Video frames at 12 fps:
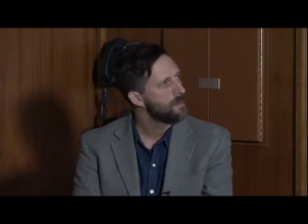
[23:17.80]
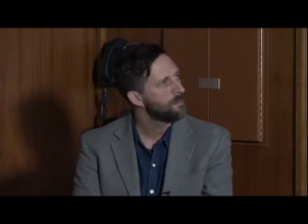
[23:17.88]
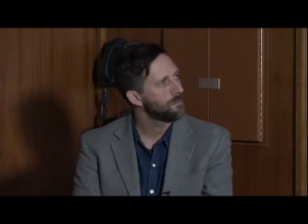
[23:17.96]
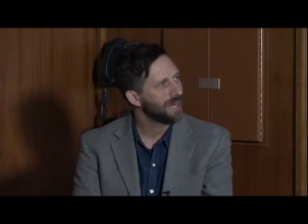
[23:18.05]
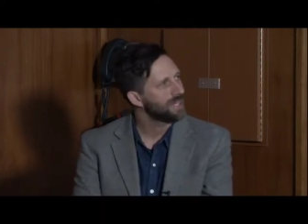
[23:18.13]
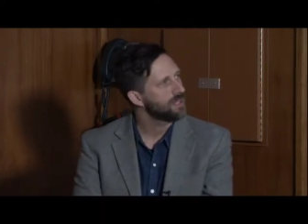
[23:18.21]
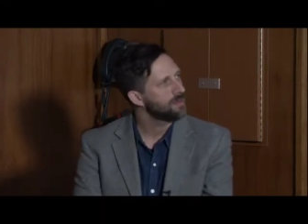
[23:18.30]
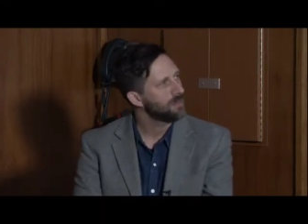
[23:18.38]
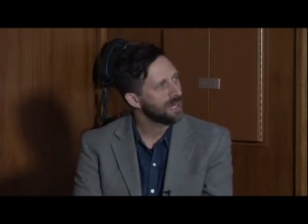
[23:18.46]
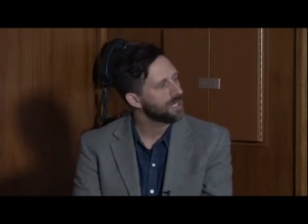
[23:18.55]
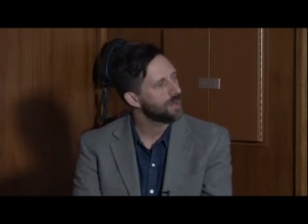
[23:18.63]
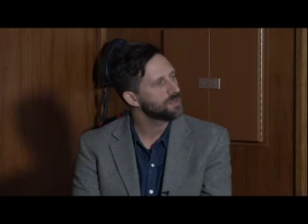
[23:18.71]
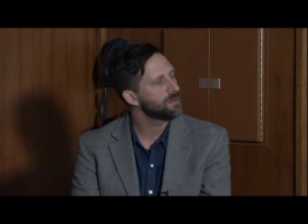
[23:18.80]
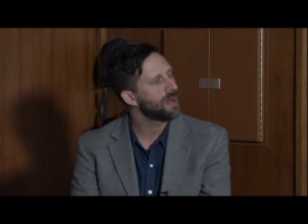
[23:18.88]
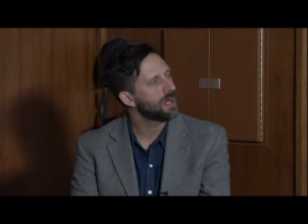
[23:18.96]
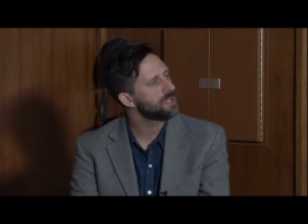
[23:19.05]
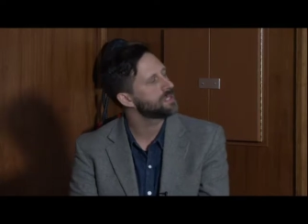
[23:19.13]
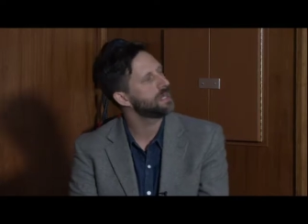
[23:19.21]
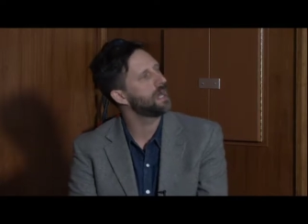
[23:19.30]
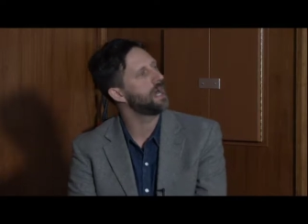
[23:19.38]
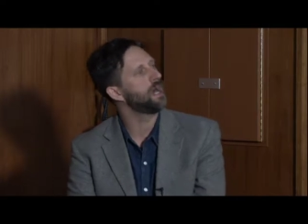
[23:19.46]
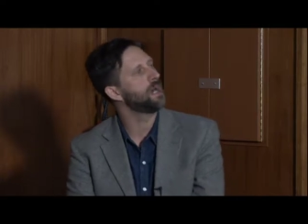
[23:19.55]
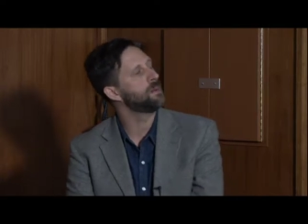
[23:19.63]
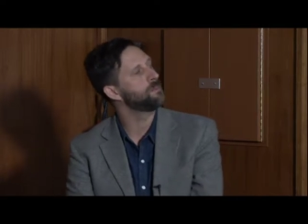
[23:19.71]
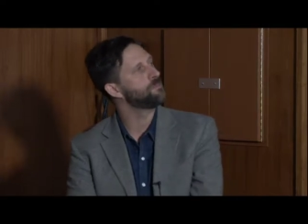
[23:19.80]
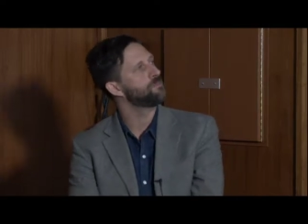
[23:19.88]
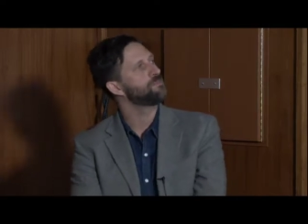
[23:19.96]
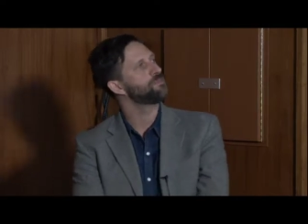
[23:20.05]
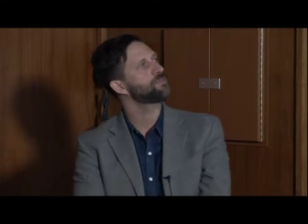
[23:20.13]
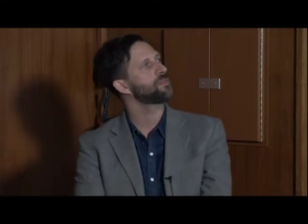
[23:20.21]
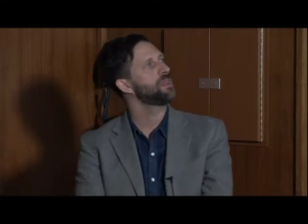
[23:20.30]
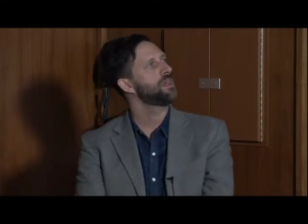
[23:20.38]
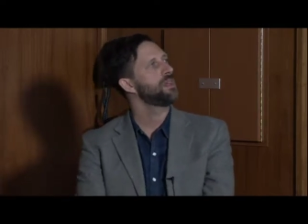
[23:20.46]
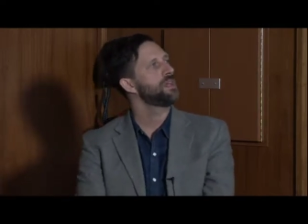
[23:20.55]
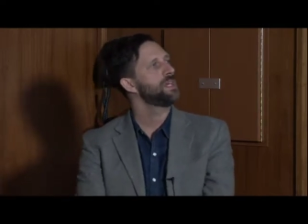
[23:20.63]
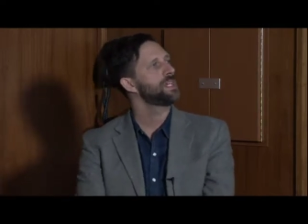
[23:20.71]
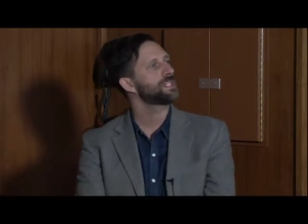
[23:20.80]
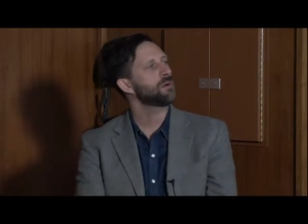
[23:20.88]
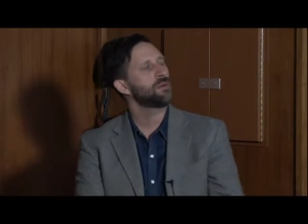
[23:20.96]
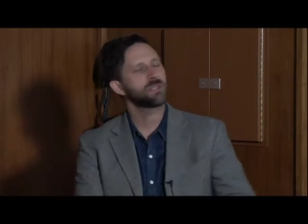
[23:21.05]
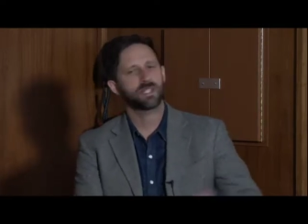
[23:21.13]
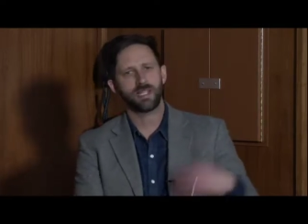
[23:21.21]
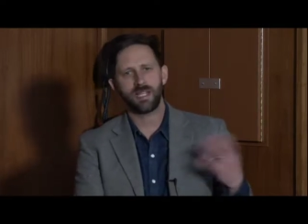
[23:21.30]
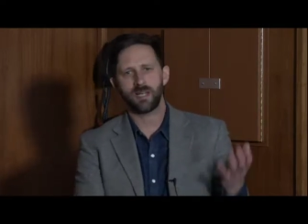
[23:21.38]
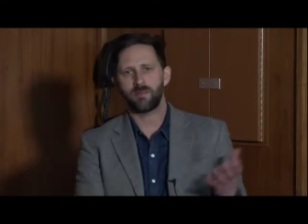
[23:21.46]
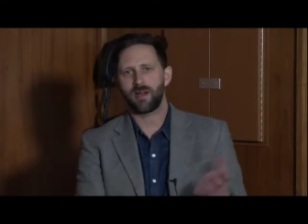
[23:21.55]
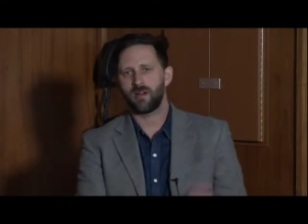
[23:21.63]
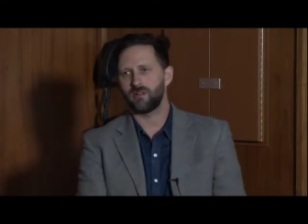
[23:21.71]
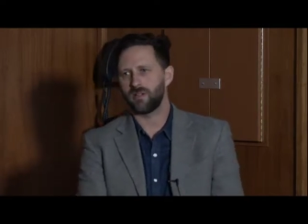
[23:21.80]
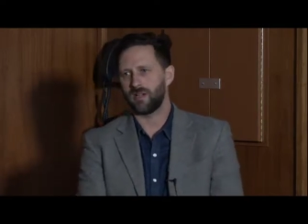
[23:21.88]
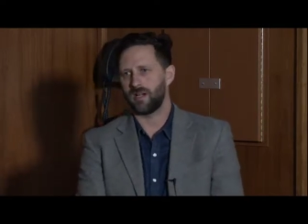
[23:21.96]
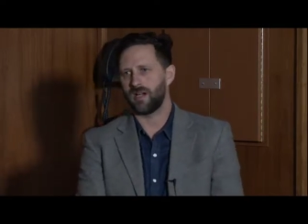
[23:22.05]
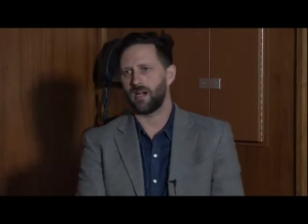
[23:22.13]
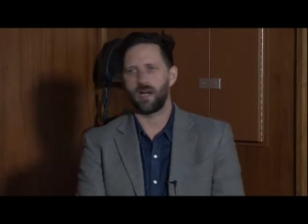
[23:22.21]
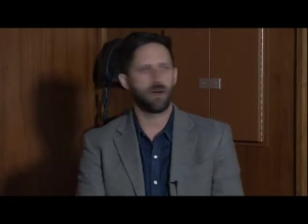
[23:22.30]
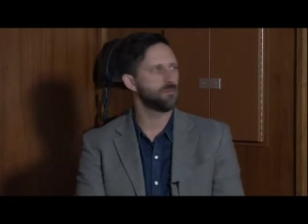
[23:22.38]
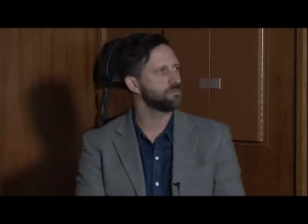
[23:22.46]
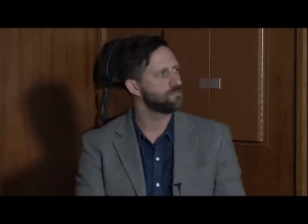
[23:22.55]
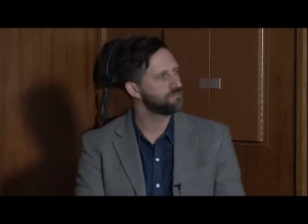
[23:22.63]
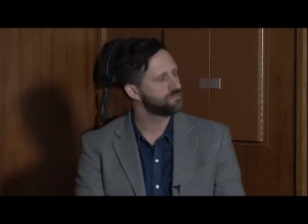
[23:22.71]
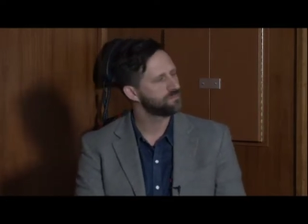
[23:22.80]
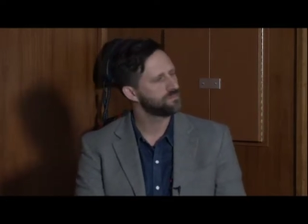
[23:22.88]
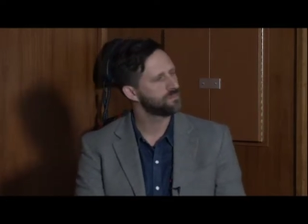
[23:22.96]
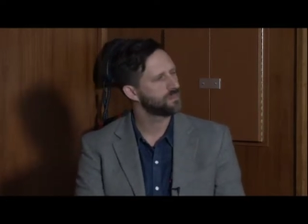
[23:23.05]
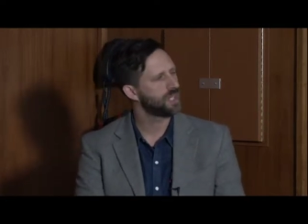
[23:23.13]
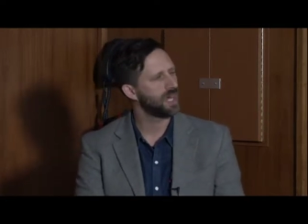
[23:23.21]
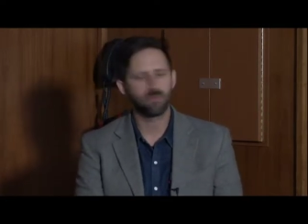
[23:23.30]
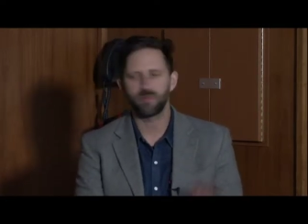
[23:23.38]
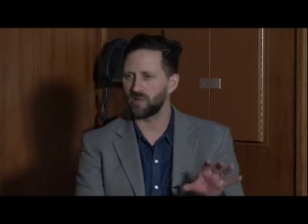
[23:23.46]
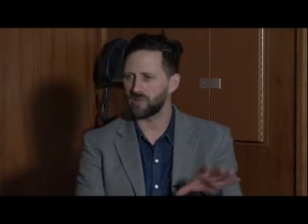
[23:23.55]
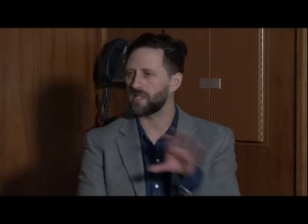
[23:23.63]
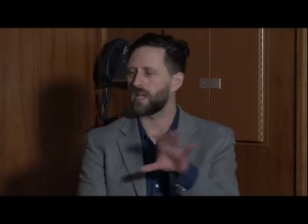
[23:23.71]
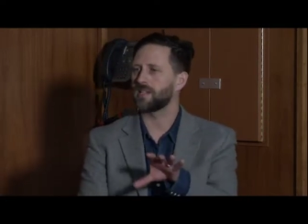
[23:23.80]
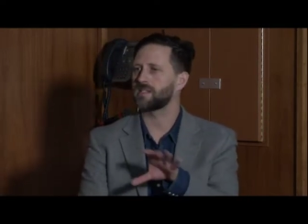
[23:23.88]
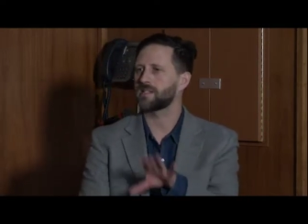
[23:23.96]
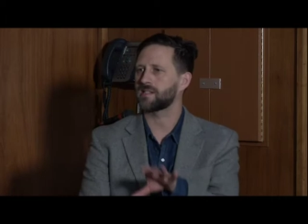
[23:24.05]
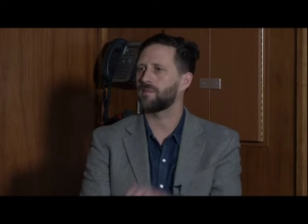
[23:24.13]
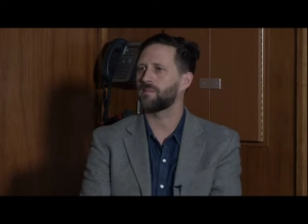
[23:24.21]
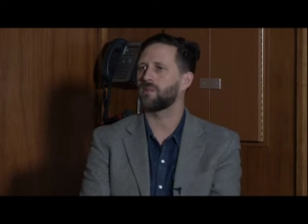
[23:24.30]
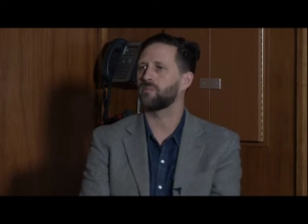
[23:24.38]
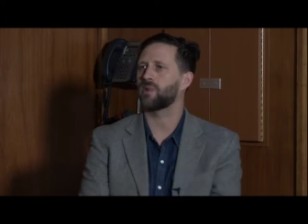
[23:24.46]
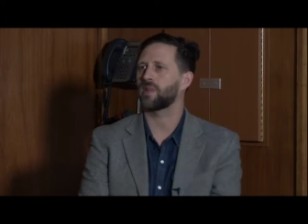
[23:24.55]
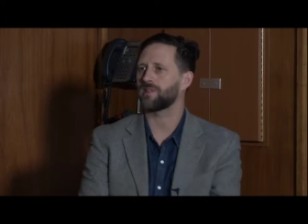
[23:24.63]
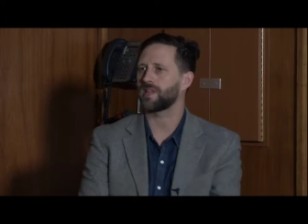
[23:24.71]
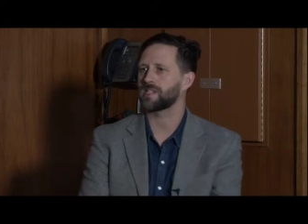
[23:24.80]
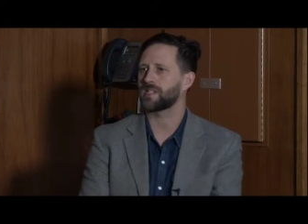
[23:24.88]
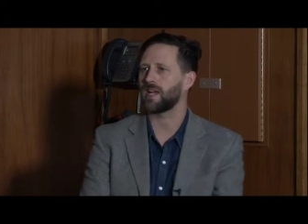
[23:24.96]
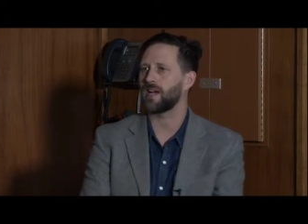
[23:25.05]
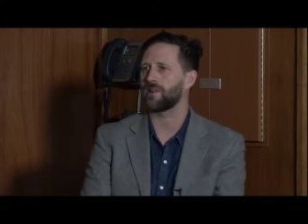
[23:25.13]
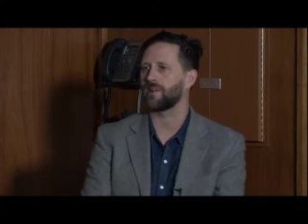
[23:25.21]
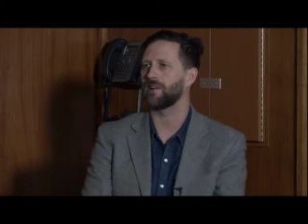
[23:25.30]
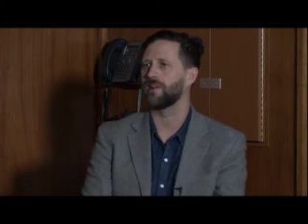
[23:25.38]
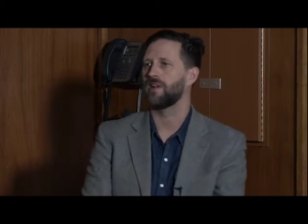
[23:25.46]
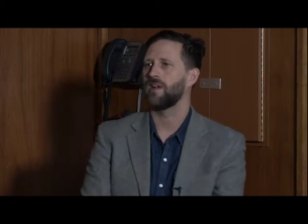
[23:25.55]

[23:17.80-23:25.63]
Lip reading: might come to mind. So I was thinking about that process, about putting things together.